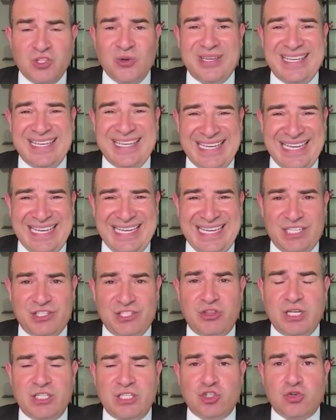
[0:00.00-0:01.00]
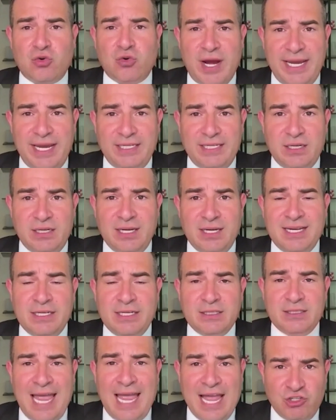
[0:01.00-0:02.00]
to ease the trade
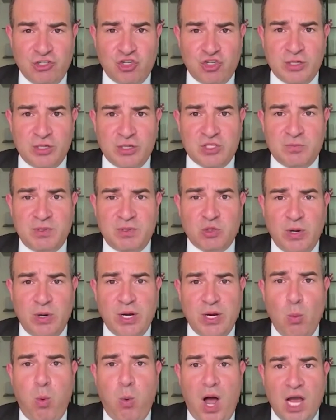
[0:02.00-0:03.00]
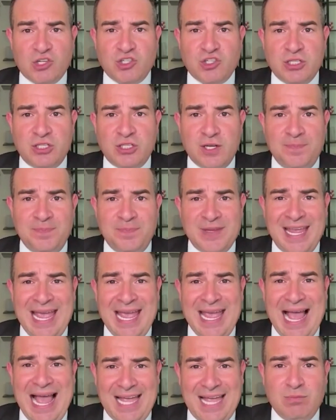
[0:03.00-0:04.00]
tensions between Washington
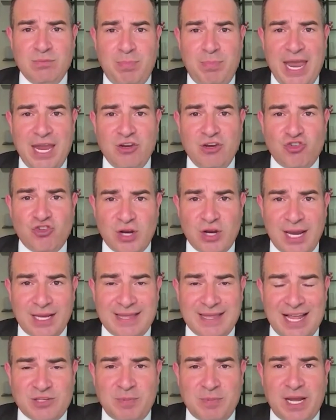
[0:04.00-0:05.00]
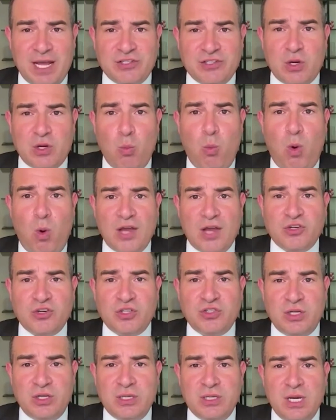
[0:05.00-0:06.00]
and Beijing. That's because in
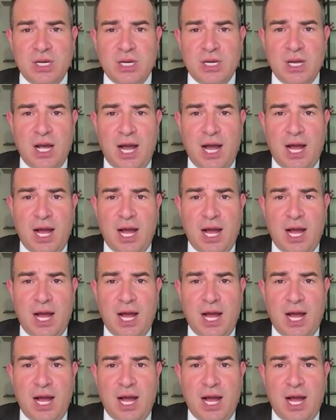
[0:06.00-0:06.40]
Washington,